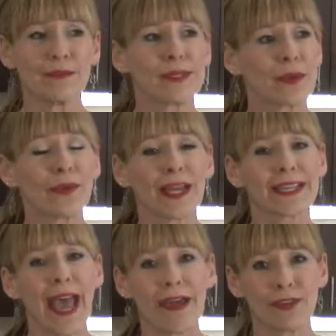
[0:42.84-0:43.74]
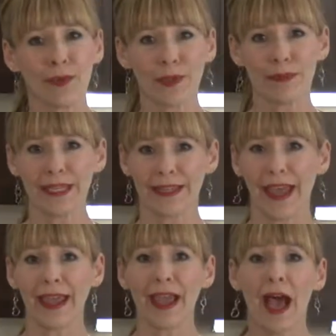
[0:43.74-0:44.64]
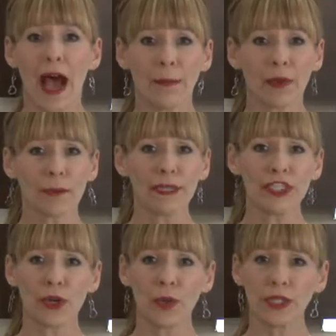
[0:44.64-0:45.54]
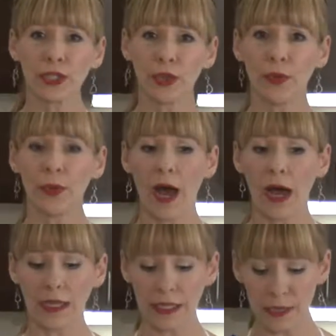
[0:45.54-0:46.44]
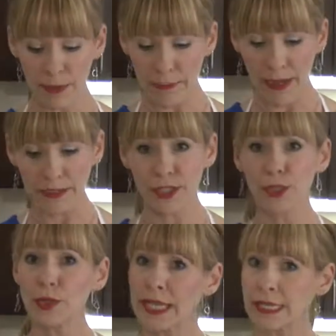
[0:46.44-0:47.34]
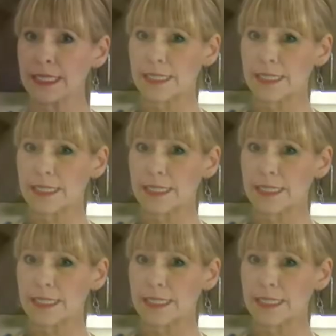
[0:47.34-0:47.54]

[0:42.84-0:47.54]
So glad to have you with me today. I'm going to be showing you a little bit about zucchini